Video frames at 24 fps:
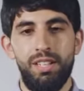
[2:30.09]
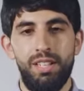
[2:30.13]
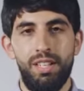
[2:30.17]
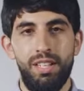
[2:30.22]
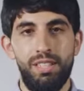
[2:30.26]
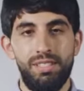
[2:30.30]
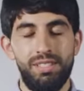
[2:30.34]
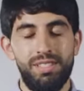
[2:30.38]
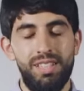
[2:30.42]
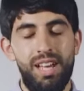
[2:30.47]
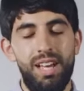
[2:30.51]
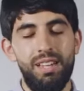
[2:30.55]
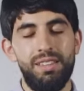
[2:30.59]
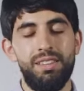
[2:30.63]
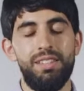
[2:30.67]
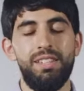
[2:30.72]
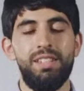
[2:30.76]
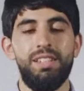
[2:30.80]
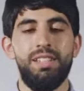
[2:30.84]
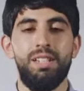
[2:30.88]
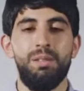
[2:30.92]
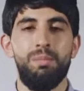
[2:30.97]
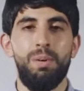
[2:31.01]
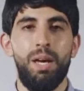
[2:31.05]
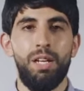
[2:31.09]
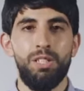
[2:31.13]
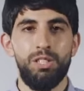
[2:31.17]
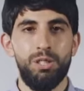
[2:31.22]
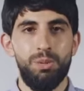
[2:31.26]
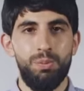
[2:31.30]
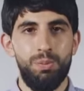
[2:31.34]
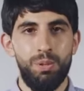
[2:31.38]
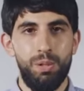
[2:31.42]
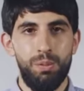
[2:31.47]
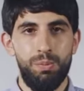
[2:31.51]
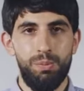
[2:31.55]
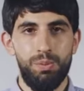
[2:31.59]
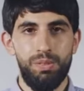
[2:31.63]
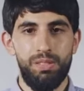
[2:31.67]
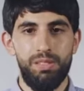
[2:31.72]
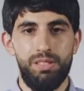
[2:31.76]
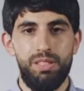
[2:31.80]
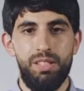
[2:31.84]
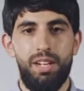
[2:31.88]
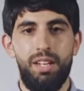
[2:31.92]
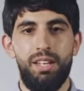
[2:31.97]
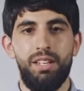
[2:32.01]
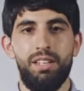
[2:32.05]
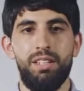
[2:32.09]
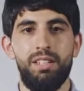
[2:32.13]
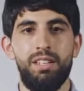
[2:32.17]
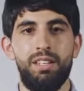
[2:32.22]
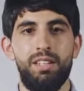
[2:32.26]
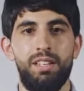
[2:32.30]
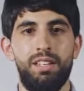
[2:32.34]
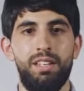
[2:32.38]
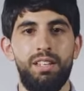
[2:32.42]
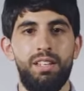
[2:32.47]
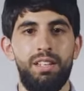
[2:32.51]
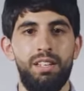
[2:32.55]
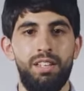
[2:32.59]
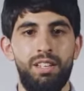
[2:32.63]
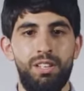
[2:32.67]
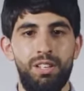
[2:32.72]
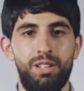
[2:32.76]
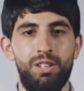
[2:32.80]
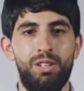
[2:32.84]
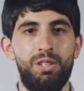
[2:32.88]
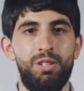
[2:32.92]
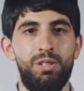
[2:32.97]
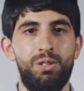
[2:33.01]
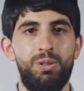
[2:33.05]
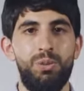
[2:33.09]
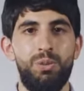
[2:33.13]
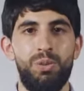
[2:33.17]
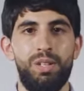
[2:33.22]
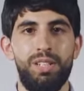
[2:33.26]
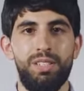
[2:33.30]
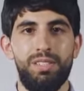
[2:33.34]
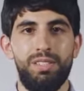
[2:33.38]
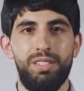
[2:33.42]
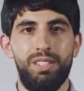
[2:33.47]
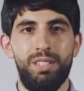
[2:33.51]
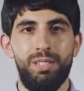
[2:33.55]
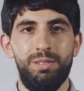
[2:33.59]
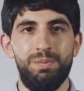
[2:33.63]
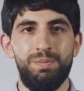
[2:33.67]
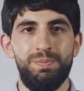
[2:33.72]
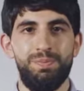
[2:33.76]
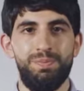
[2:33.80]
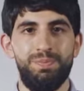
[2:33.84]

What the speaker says: and start thinking about your purpose today. You'll get there.